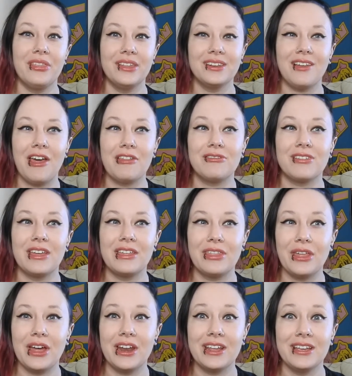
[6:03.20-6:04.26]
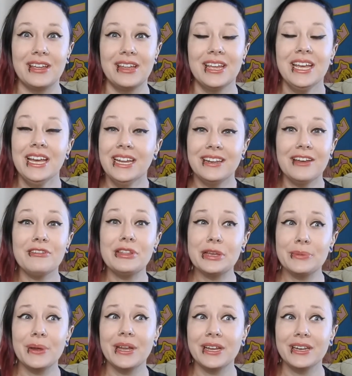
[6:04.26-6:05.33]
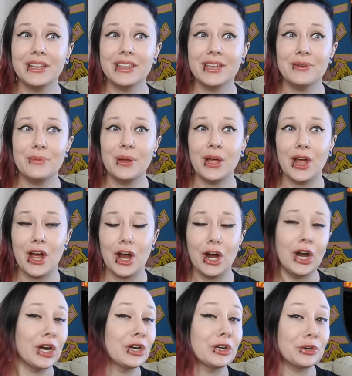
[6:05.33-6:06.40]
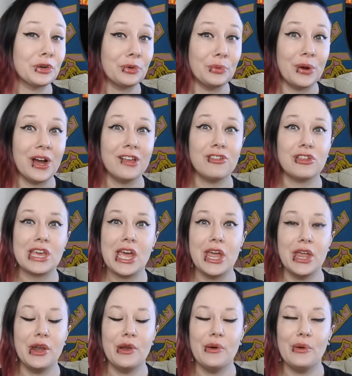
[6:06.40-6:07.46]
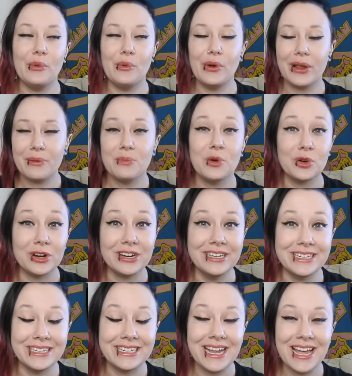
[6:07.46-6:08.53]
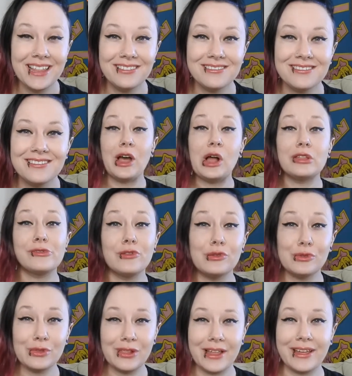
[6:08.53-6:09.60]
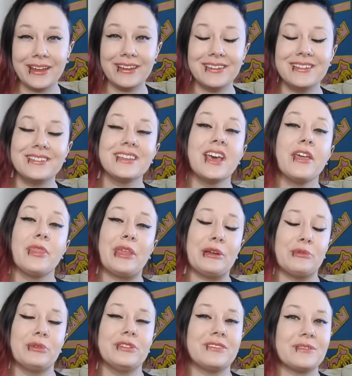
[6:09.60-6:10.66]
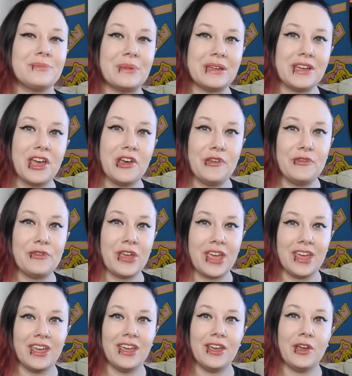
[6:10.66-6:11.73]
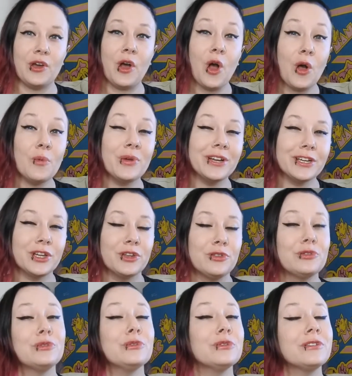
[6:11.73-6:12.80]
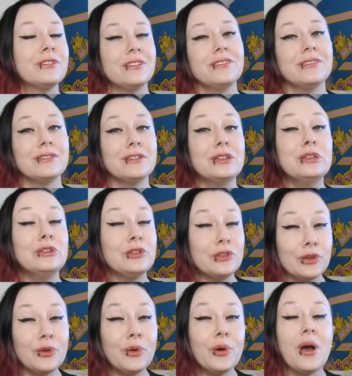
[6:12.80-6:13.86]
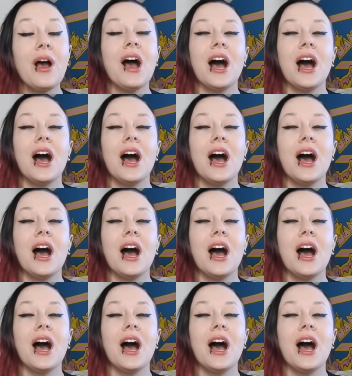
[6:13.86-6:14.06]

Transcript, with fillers: the deaths. I thought it definitely made them harder to watch and way more intense. I also liked there was a bit of a callback to season 2,